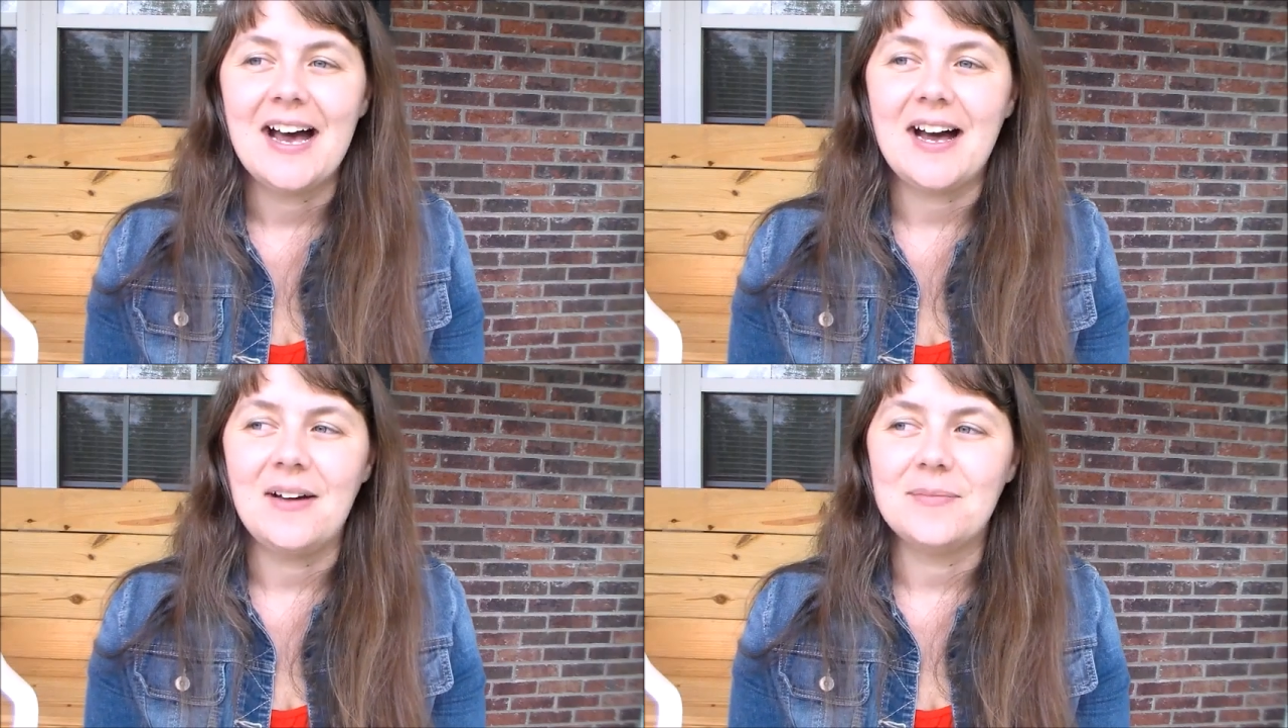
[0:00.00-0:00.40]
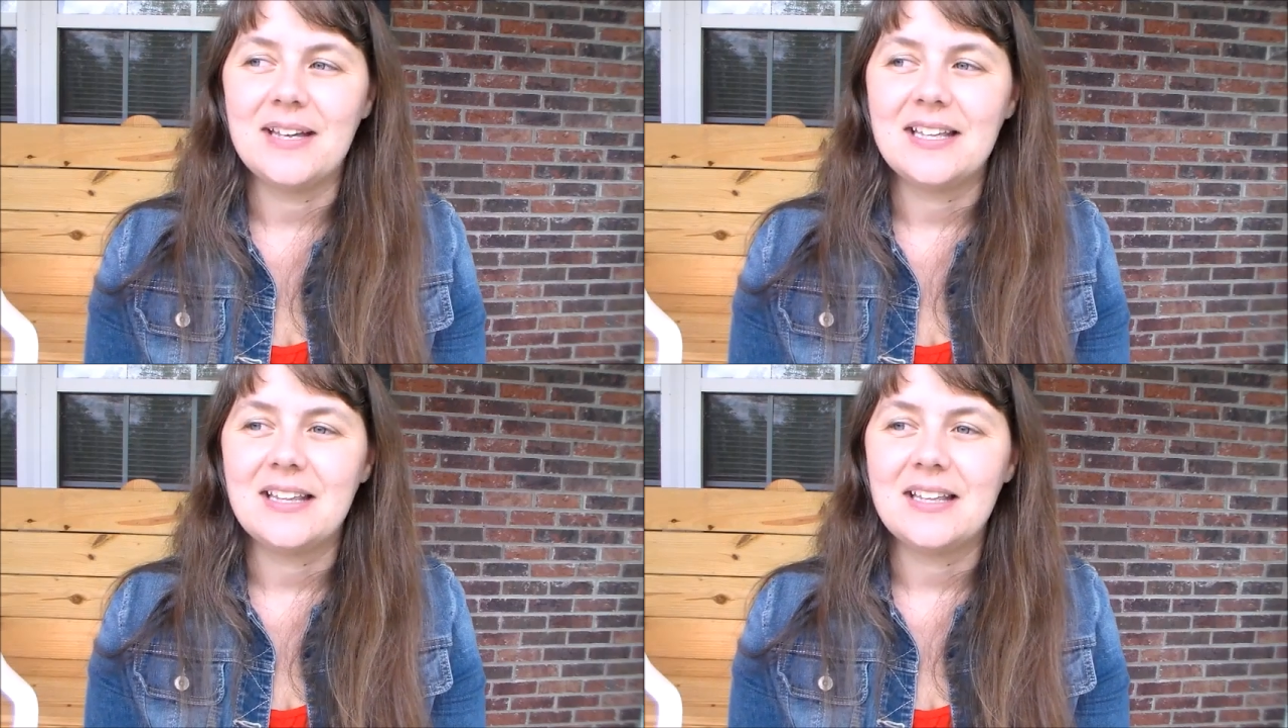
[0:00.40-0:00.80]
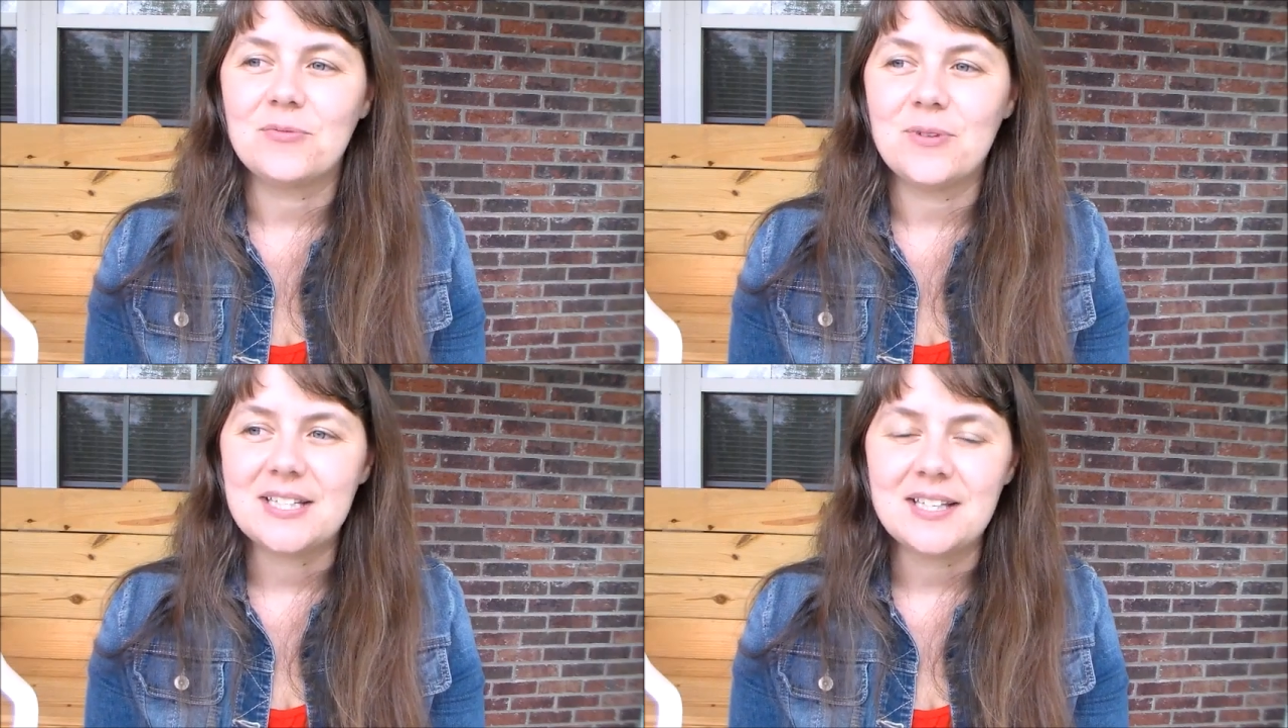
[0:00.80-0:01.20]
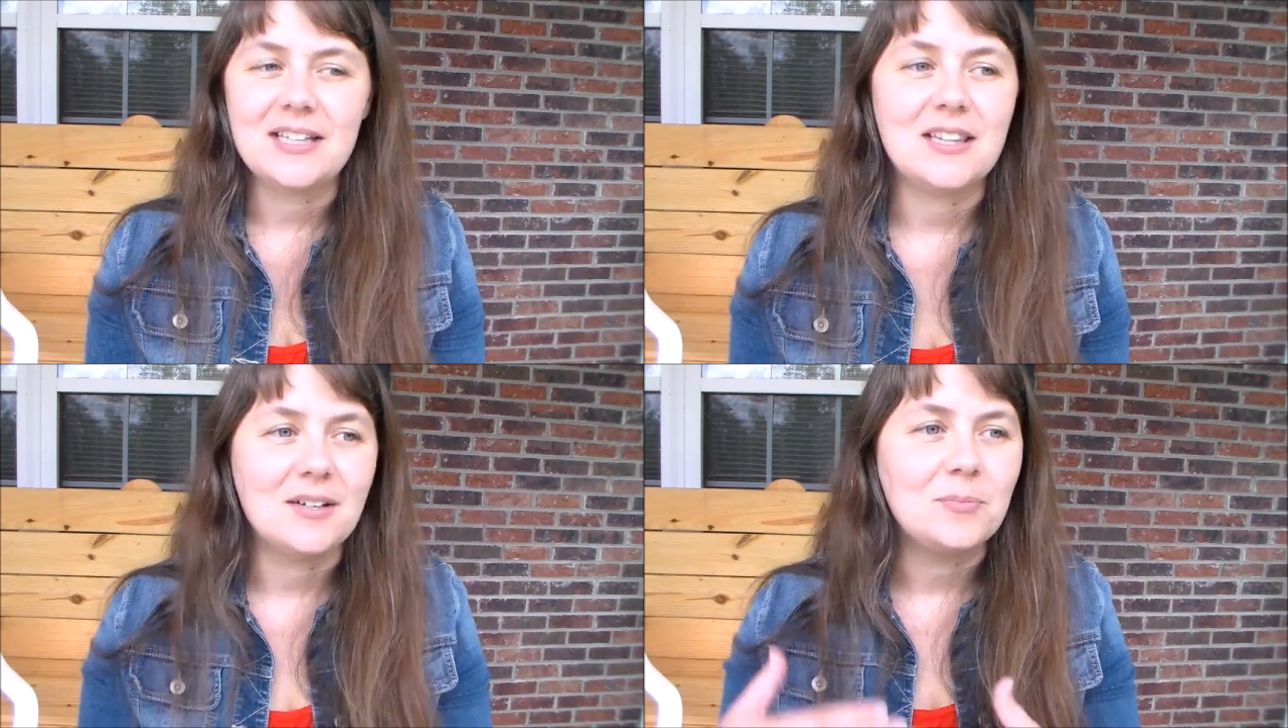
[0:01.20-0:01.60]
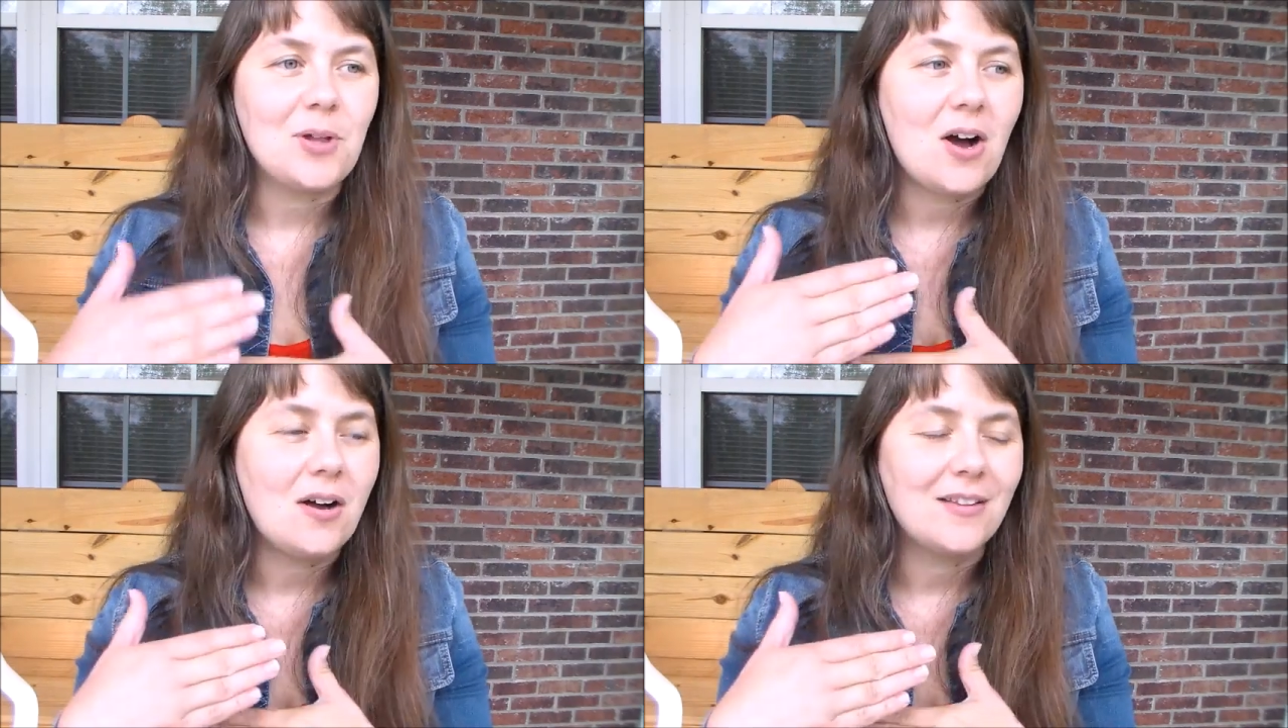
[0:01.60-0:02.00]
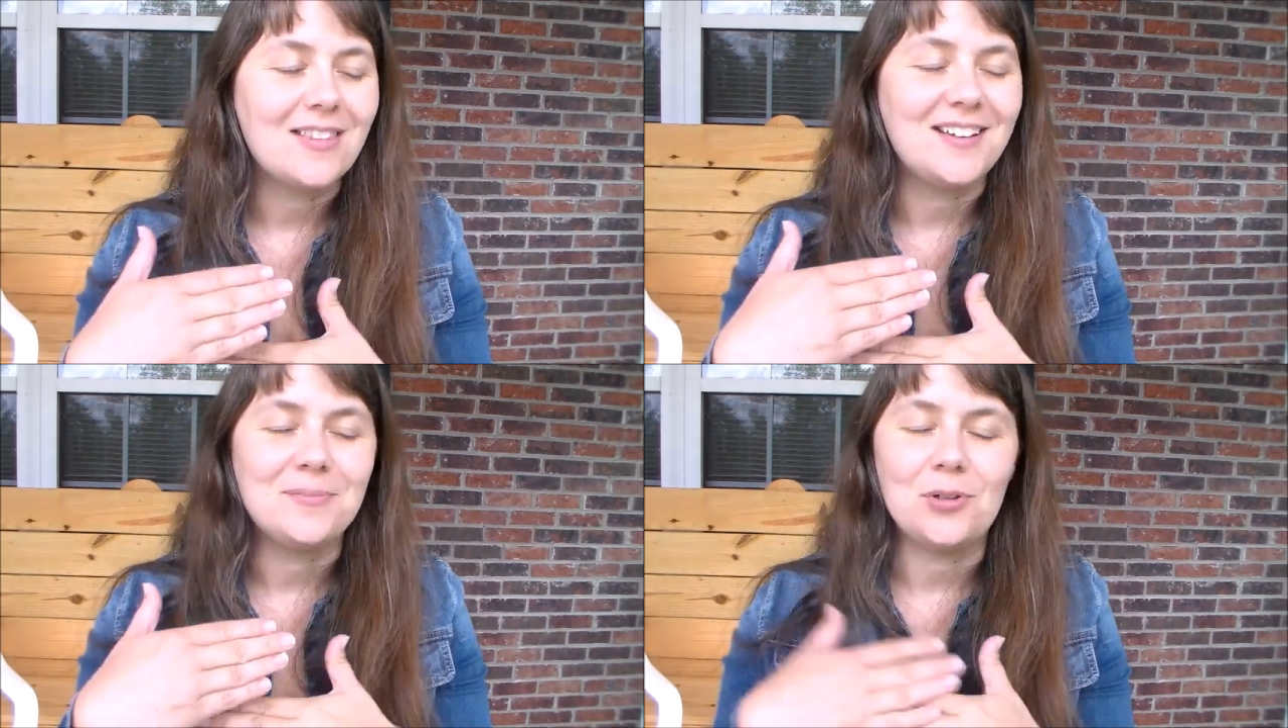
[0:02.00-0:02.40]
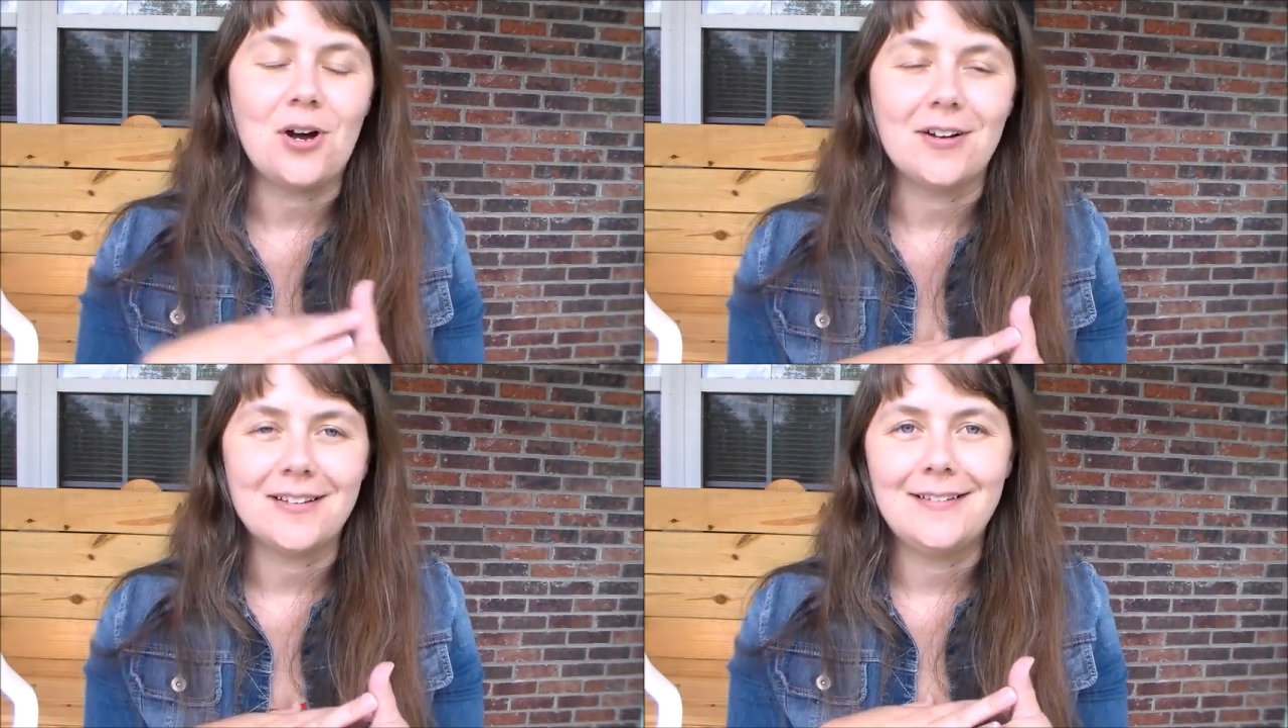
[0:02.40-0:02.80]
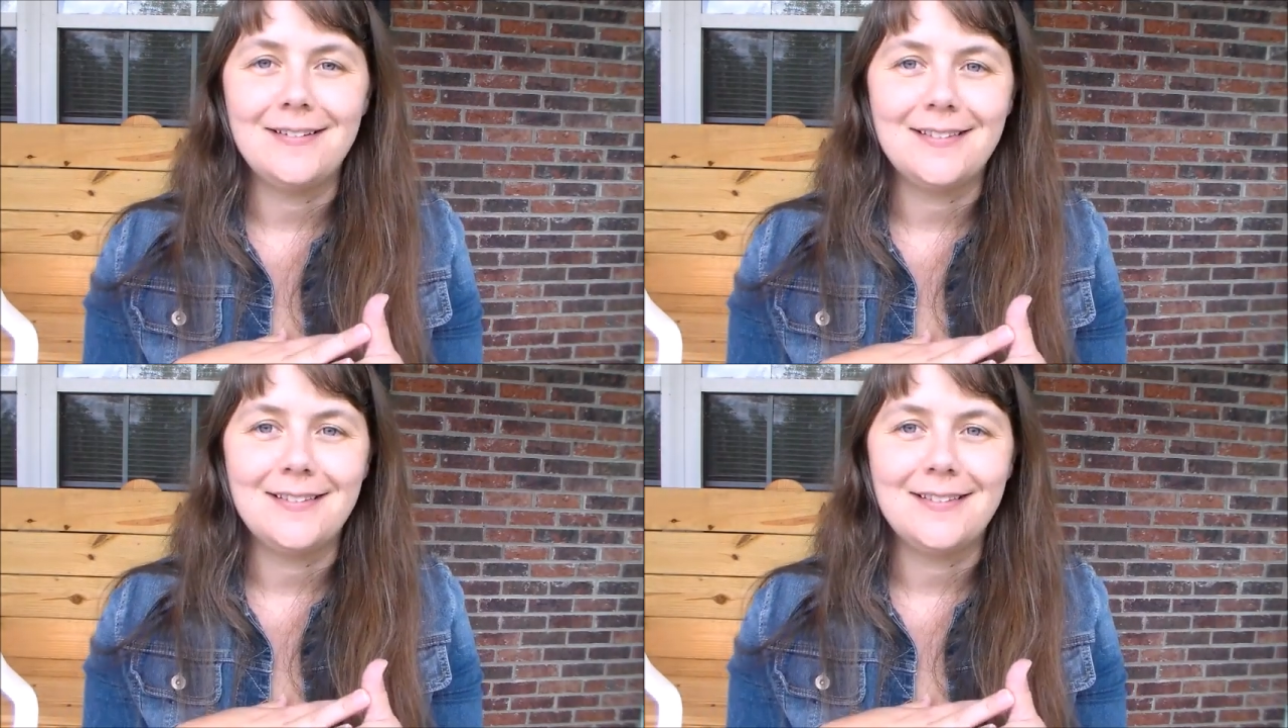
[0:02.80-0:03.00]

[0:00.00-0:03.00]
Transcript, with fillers: Um, recently, the blog, the blog,